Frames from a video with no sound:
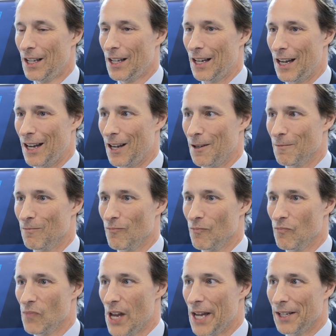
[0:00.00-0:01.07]

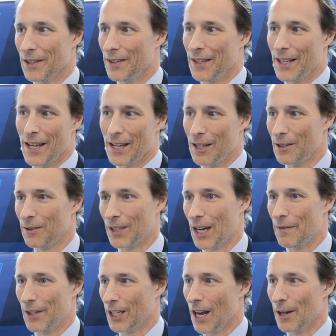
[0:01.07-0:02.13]
And they
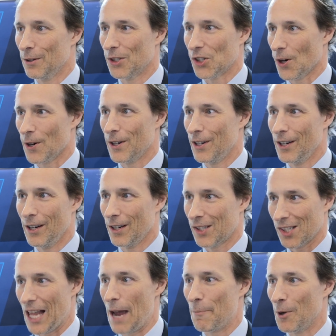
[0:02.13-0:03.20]
gave the guy who started it a
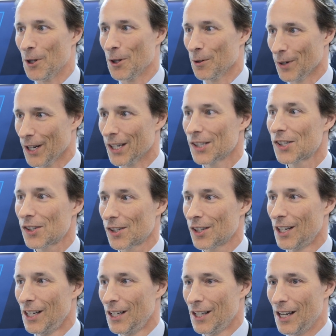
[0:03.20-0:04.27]
slap on the wrist,
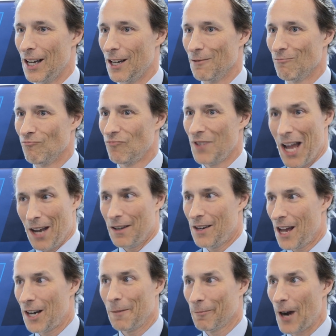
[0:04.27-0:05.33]

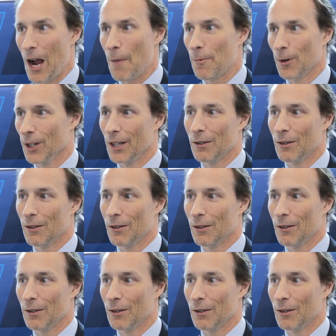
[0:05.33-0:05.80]
not improperly.